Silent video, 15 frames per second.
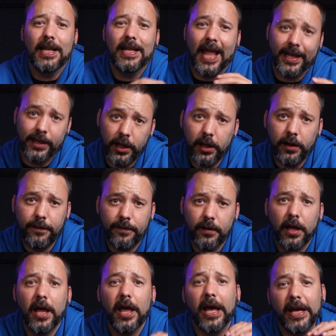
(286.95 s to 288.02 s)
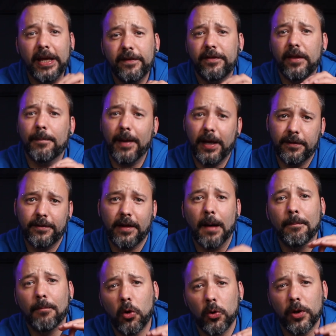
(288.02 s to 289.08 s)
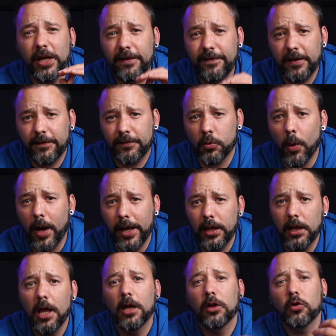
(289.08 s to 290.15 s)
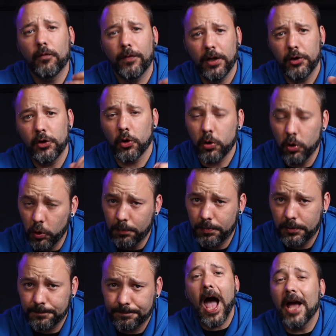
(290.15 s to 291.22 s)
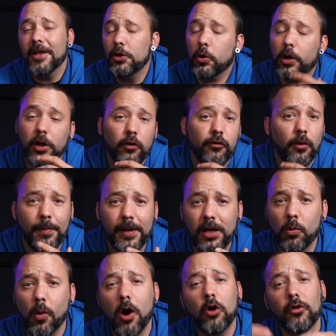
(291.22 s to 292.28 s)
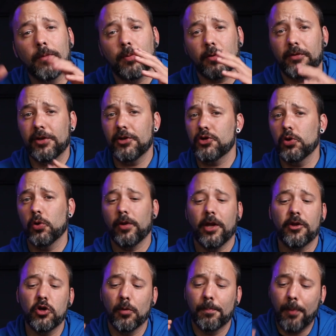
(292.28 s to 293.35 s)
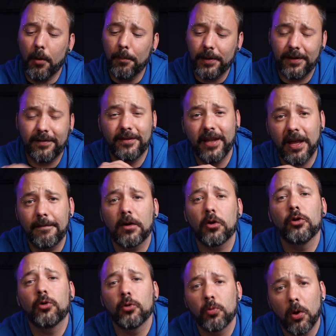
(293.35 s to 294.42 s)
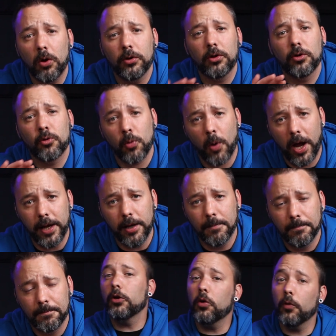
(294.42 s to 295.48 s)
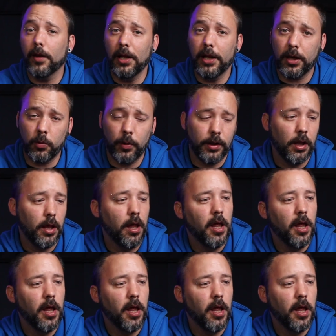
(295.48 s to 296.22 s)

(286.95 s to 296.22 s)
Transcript: Like this is the best and more easiest way to fill your loop. And you can also be 100% sure that your pump is never going to run dry. Now into the liquid.